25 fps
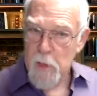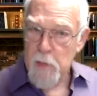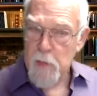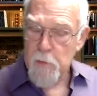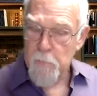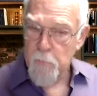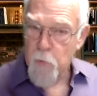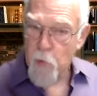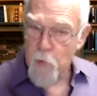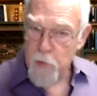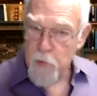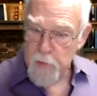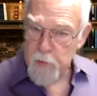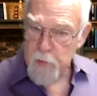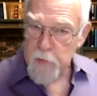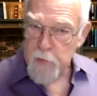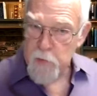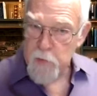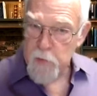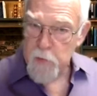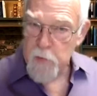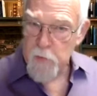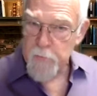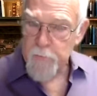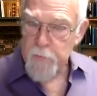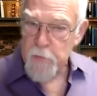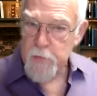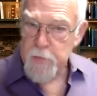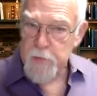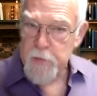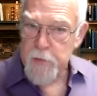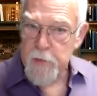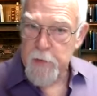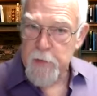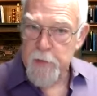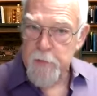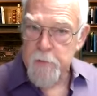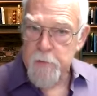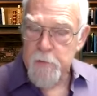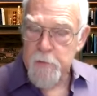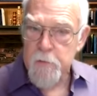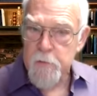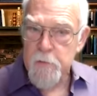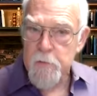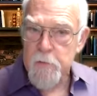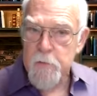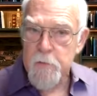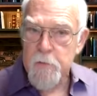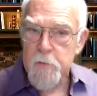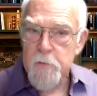and impart into diversity.
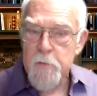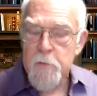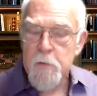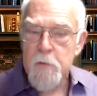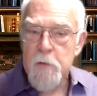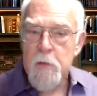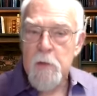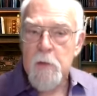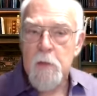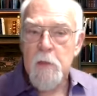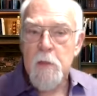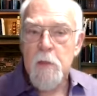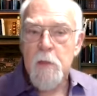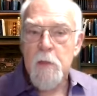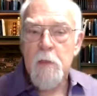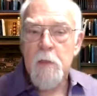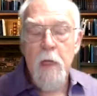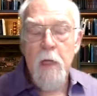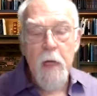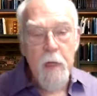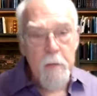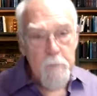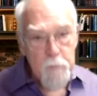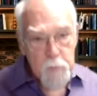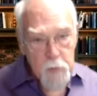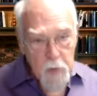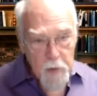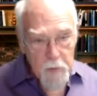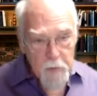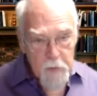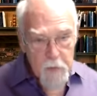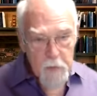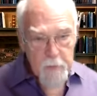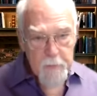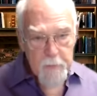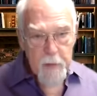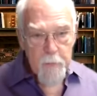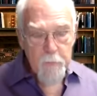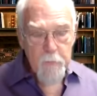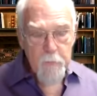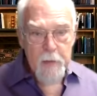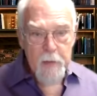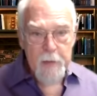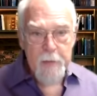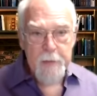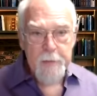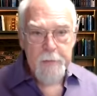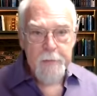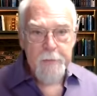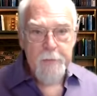Now I'm talking about
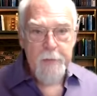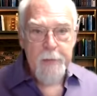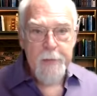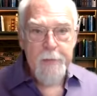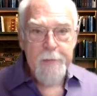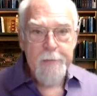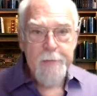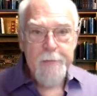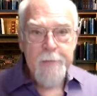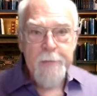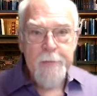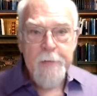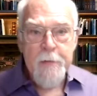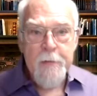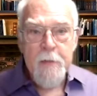range, right?